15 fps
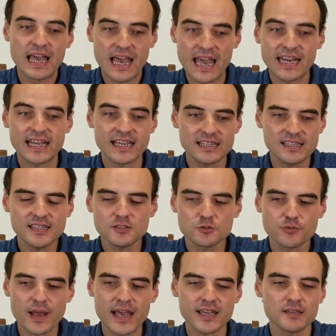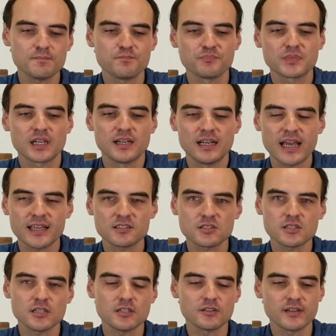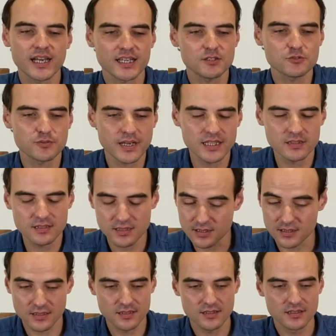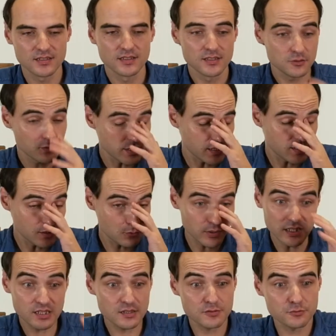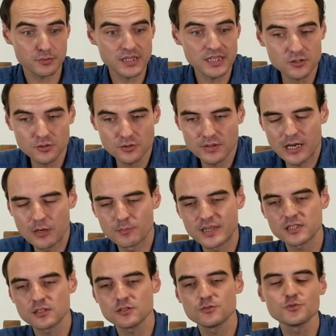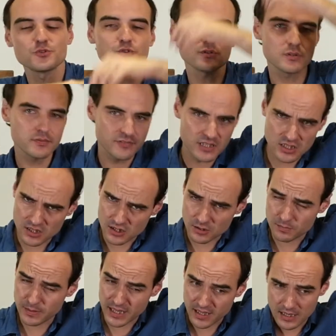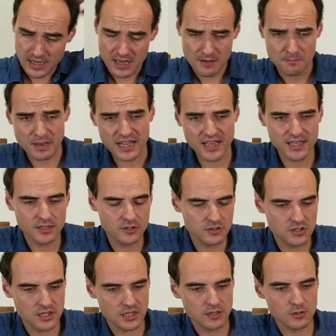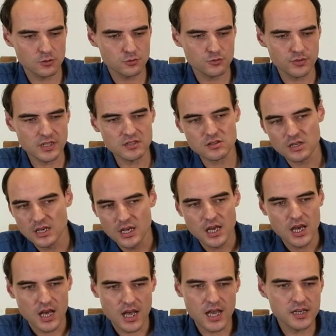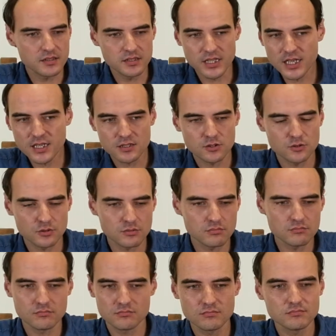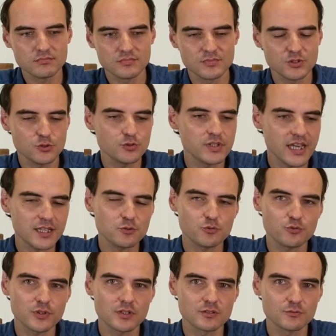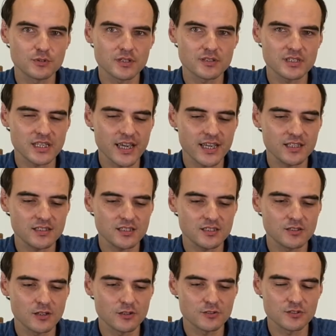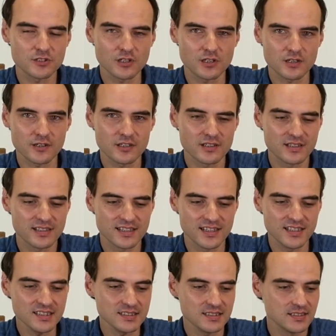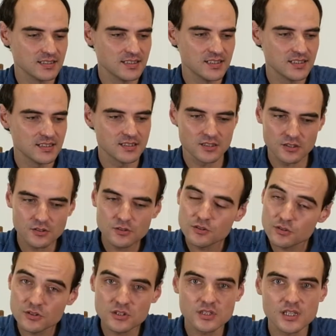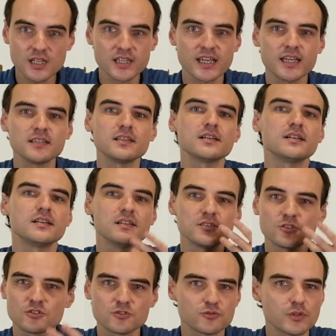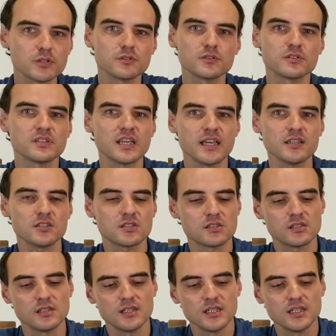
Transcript: And I did try last year. I tried the 2023, so Laumana Gusu. This is Bacanoy single trees, and yeah, you get where the $80 are. Huh? You still get a stronger taste.